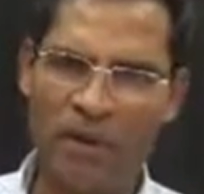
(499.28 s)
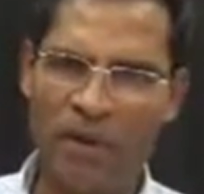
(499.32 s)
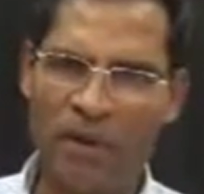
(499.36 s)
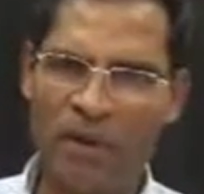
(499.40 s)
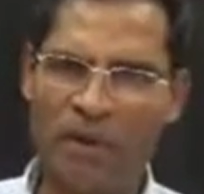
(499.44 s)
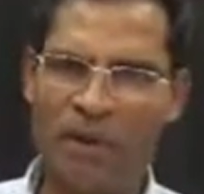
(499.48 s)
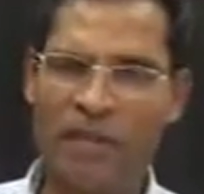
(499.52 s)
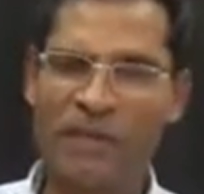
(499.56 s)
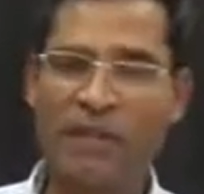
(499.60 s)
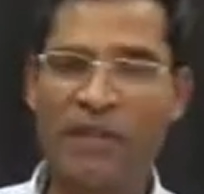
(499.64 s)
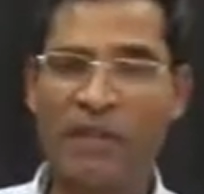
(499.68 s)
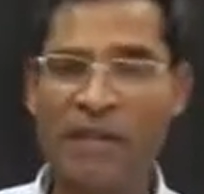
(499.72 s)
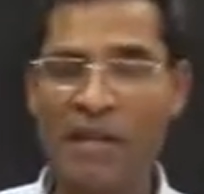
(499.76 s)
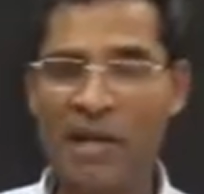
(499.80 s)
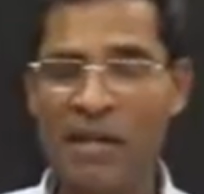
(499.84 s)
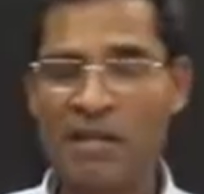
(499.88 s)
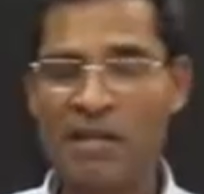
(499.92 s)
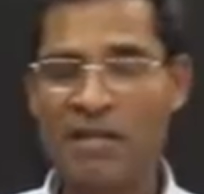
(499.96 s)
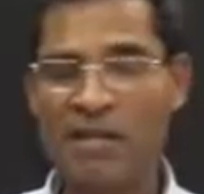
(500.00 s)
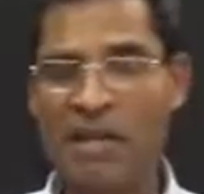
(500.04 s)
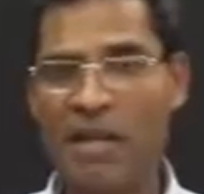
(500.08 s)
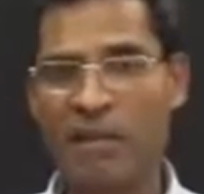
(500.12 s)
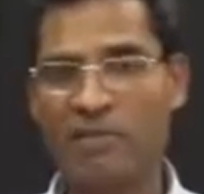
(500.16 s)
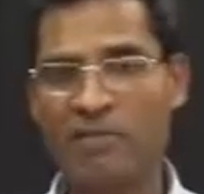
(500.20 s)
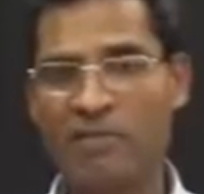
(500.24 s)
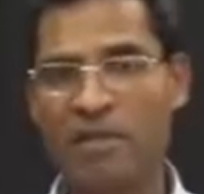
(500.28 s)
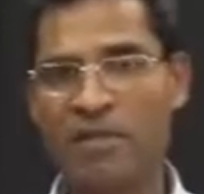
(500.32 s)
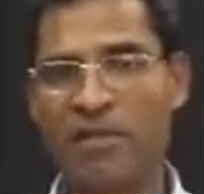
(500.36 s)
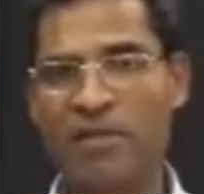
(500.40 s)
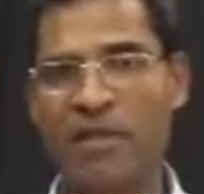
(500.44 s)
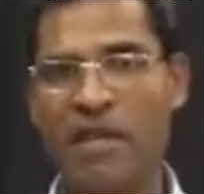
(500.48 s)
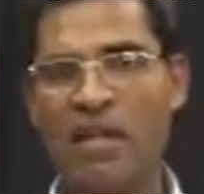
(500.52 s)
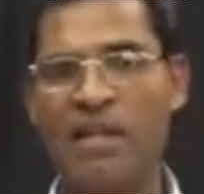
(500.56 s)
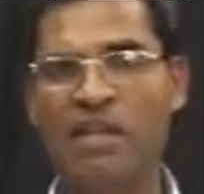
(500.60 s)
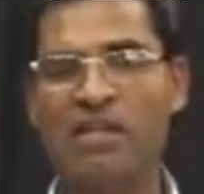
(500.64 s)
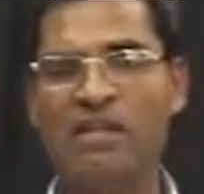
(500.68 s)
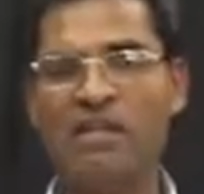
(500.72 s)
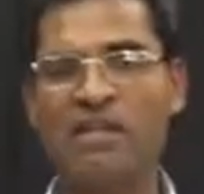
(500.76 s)
the third type is
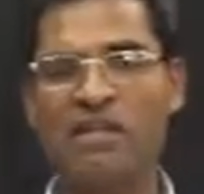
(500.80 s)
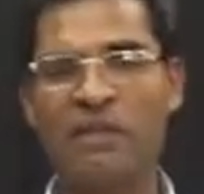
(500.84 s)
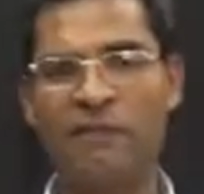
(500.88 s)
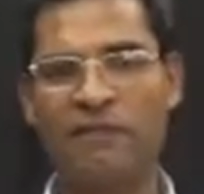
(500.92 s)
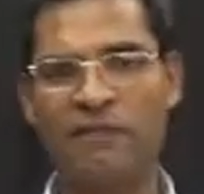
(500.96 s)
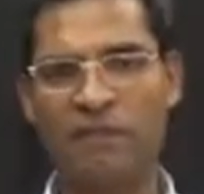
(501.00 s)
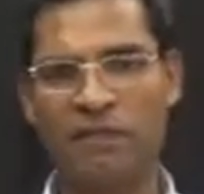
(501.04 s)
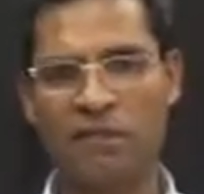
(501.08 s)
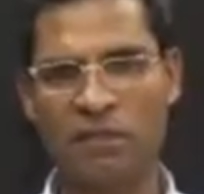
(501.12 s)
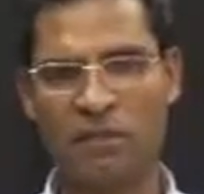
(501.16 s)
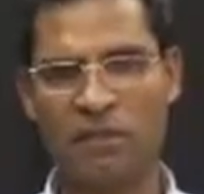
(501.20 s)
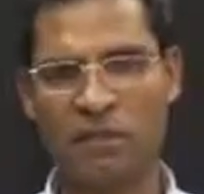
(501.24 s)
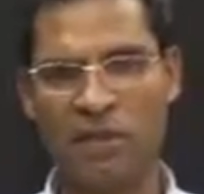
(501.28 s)
interval